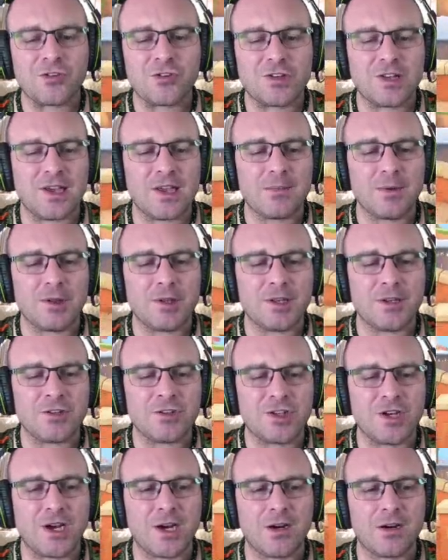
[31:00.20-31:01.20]
table and
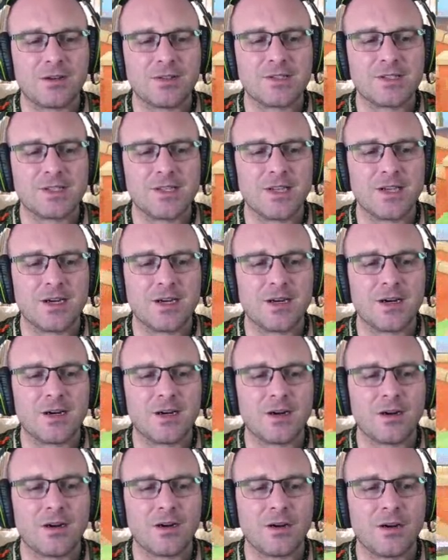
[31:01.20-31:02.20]
chairs
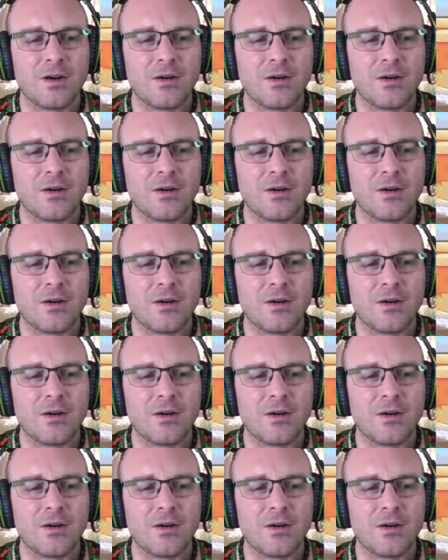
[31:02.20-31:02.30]
here. Oh,